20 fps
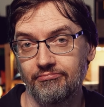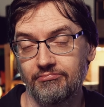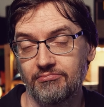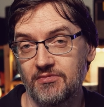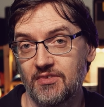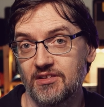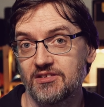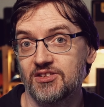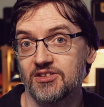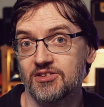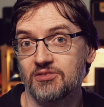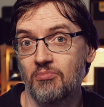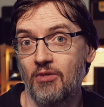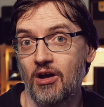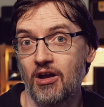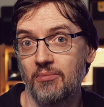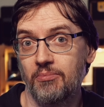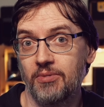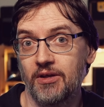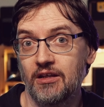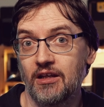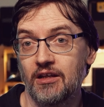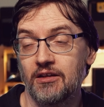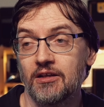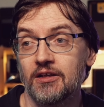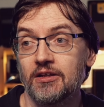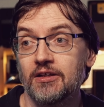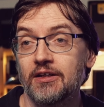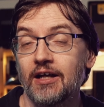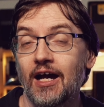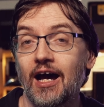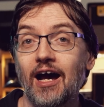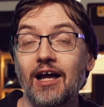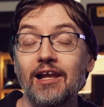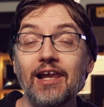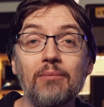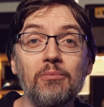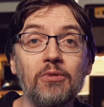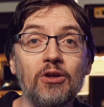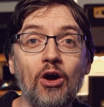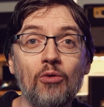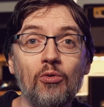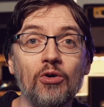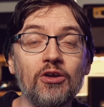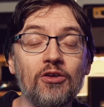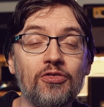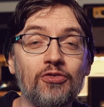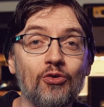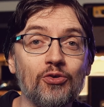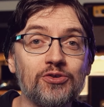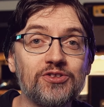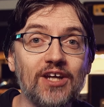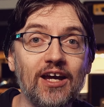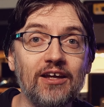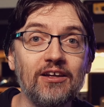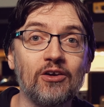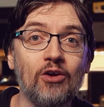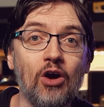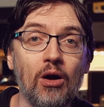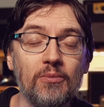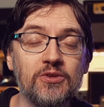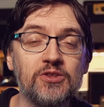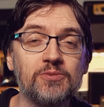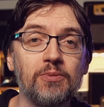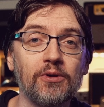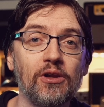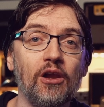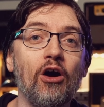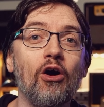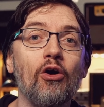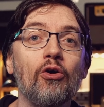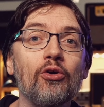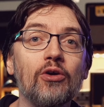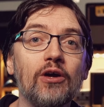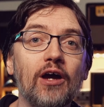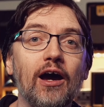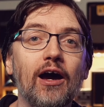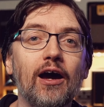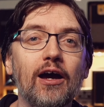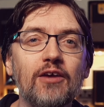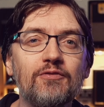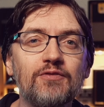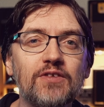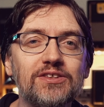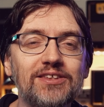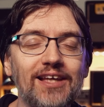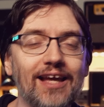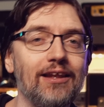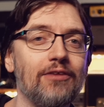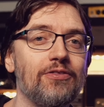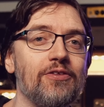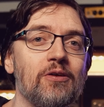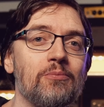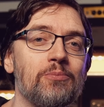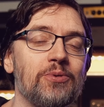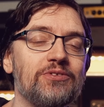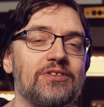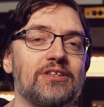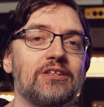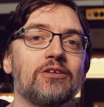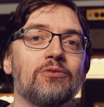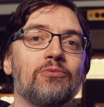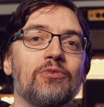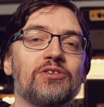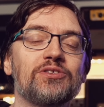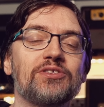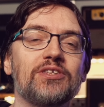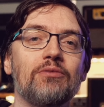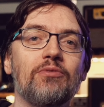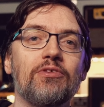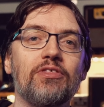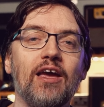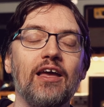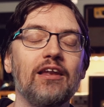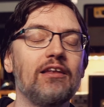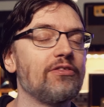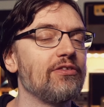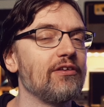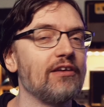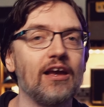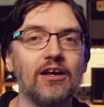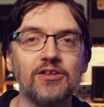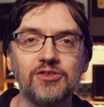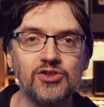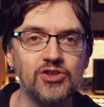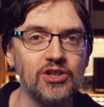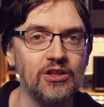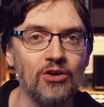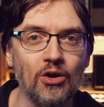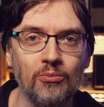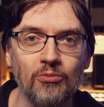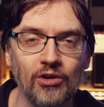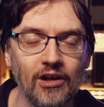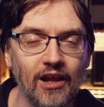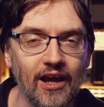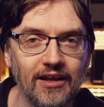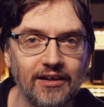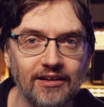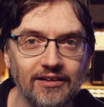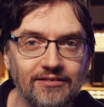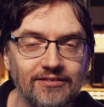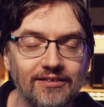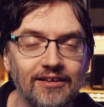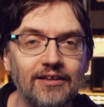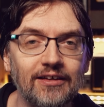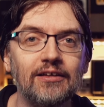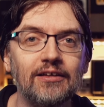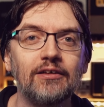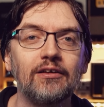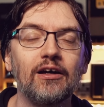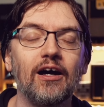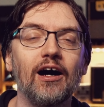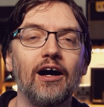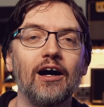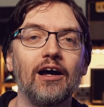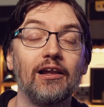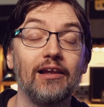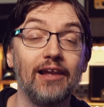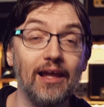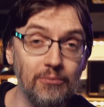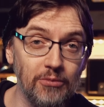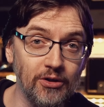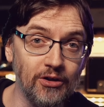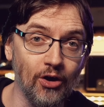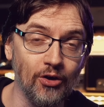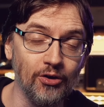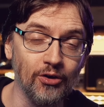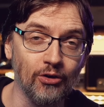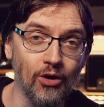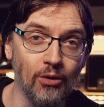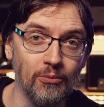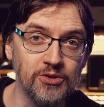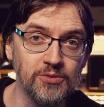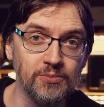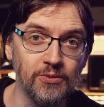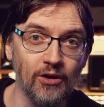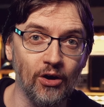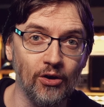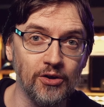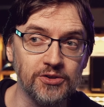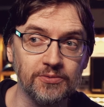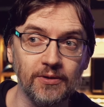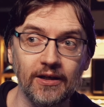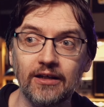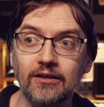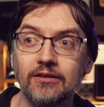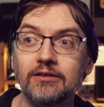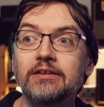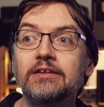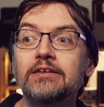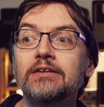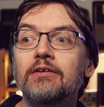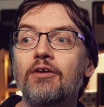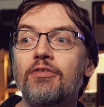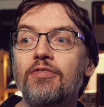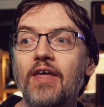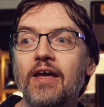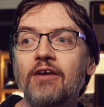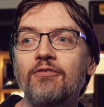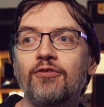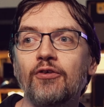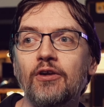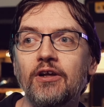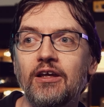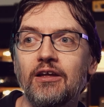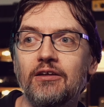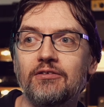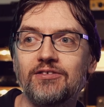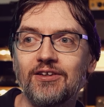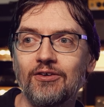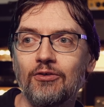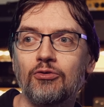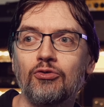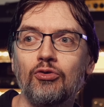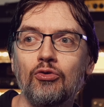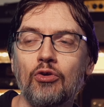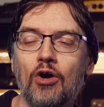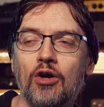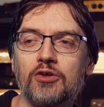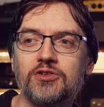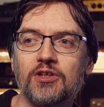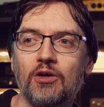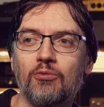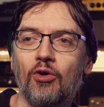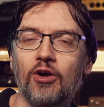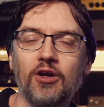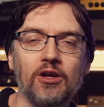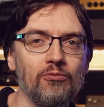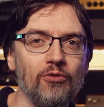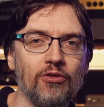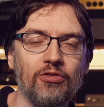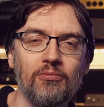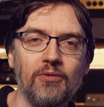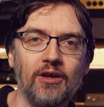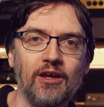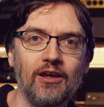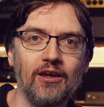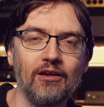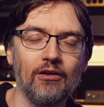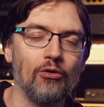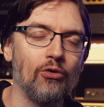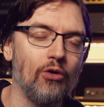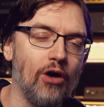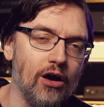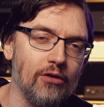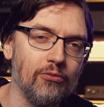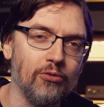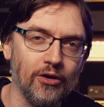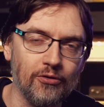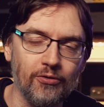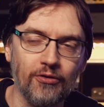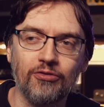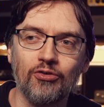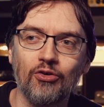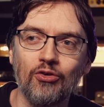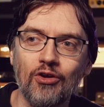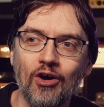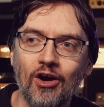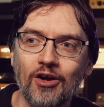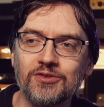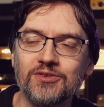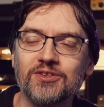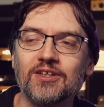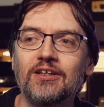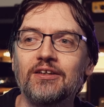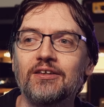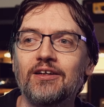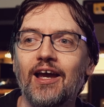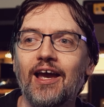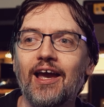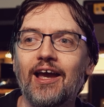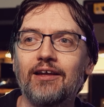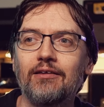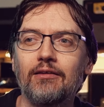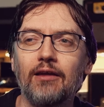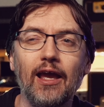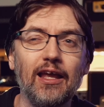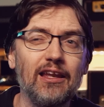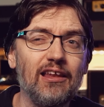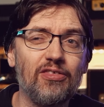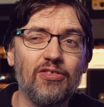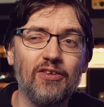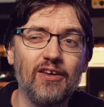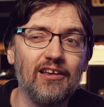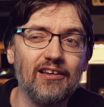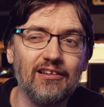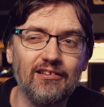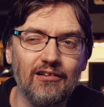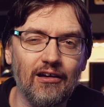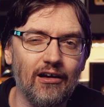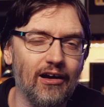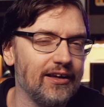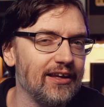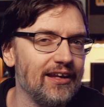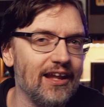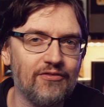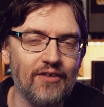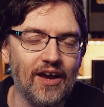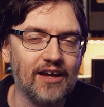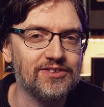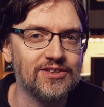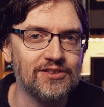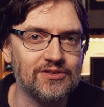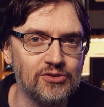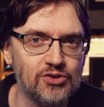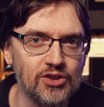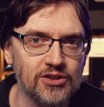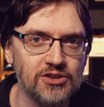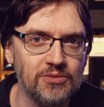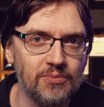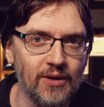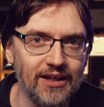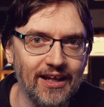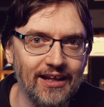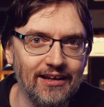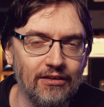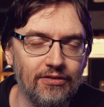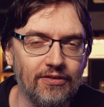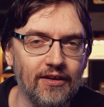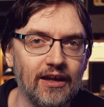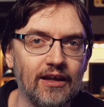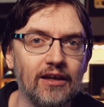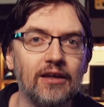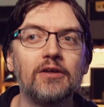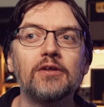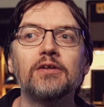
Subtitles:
That's just my opinion. Let me know what your thoughts are in the comments below. If there's anything in particular you want to see with anything else Genome related, let me know in the comments below as well. Thankfully, Two Notes are working with me, or I work with Two Notes, and anything, I can have access to just about anything.